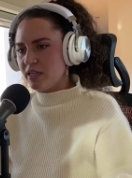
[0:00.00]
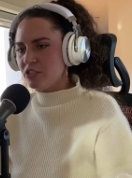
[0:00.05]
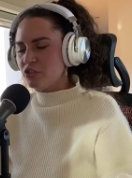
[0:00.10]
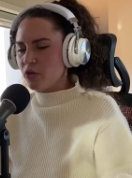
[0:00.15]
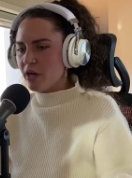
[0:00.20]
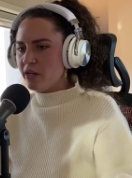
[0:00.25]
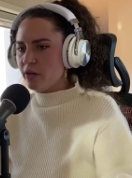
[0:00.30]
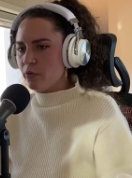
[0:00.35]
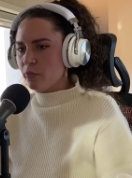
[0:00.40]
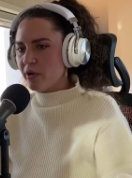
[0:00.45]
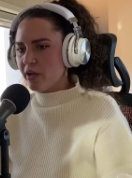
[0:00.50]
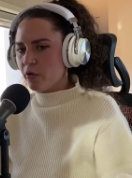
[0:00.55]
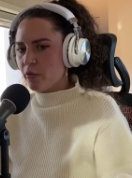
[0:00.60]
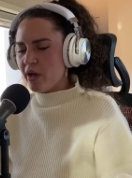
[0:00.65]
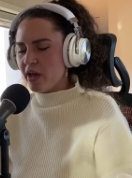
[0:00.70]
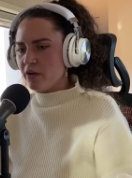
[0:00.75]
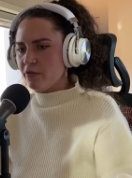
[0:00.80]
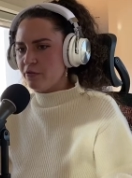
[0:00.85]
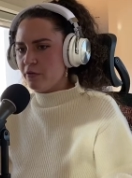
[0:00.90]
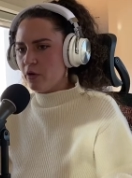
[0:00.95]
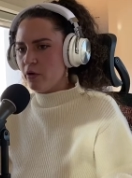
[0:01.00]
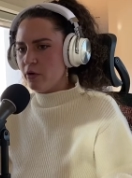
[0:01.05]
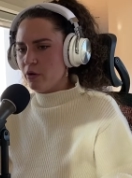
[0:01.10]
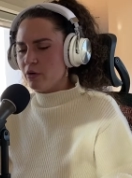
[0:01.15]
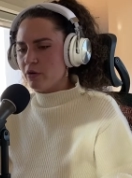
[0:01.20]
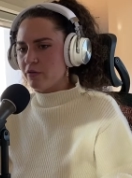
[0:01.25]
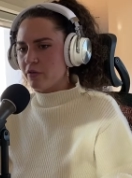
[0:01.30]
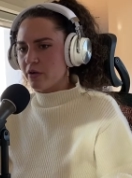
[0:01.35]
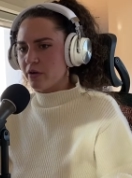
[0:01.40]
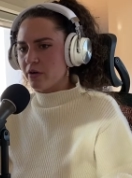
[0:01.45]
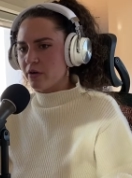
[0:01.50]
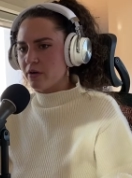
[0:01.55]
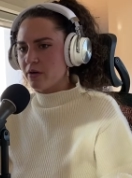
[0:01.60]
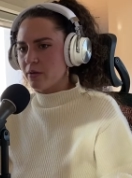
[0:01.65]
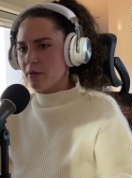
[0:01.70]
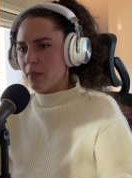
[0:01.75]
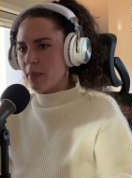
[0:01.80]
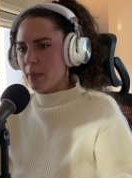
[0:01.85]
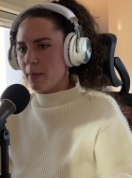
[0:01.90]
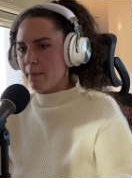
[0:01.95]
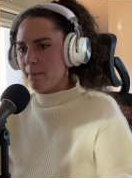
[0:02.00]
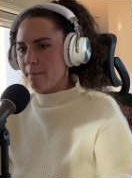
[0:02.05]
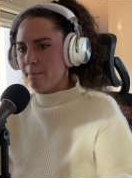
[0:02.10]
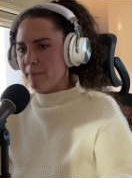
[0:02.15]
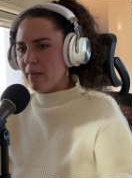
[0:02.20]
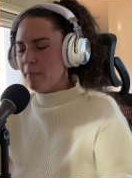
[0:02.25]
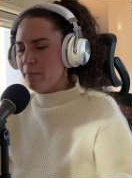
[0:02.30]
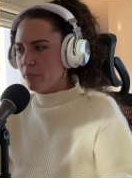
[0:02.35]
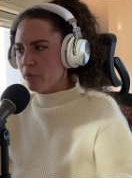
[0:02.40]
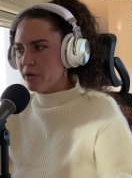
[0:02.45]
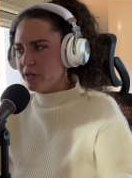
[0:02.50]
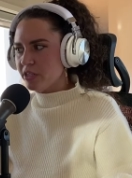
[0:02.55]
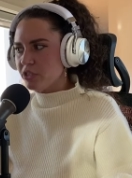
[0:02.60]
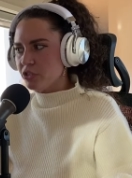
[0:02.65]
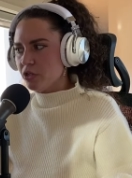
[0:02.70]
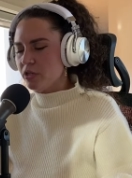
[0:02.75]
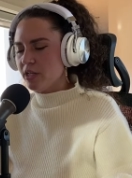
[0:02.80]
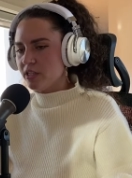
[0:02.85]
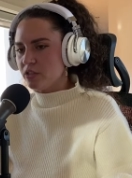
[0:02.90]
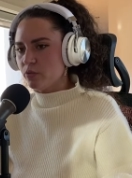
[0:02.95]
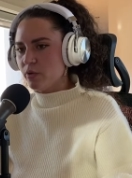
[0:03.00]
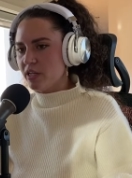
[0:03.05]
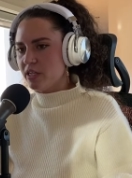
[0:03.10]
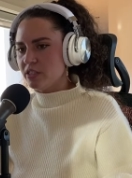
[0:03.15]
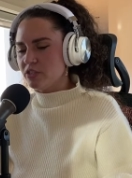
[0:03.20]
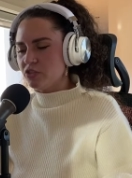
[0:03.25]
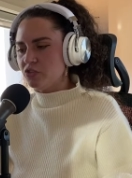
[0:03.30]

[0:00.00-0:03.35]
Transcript: He's trying to recreate a photo of her. I'm pretty sure that's what he's